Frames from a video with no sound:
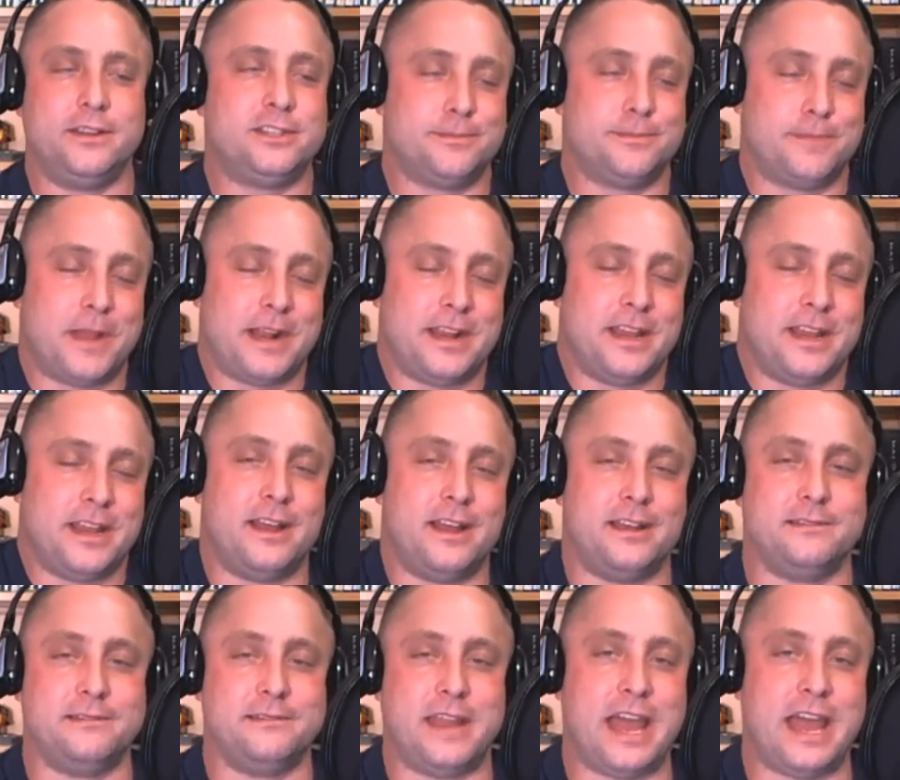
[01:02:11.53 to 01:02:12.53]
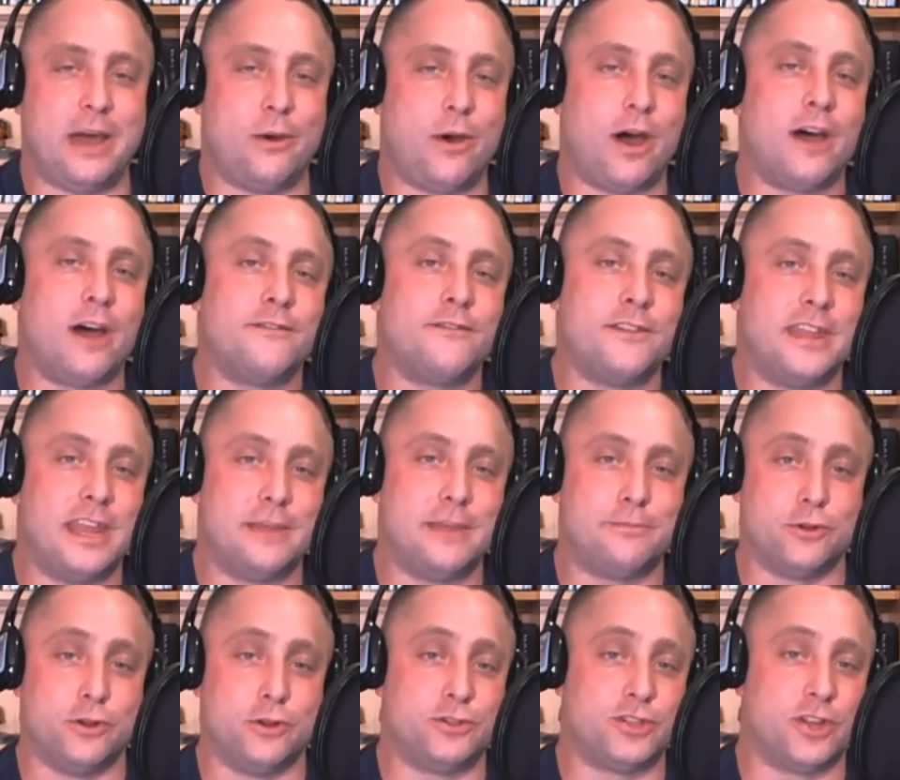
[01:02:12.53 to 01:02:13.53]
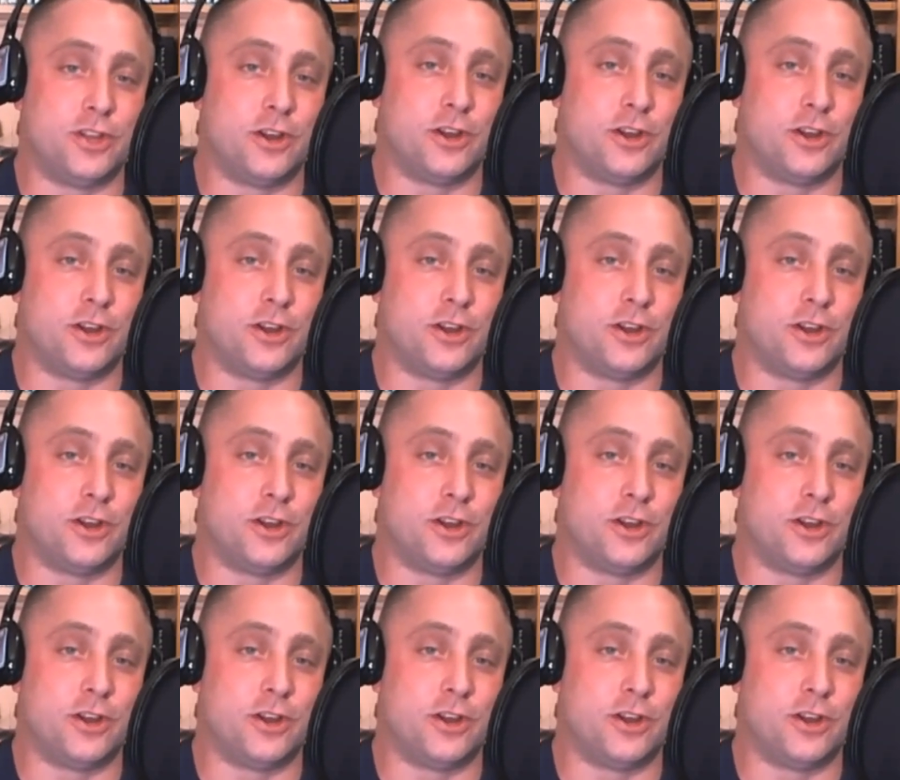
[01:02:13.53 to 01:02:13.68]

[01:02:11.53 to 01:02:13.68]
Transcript: depending on how often they produce their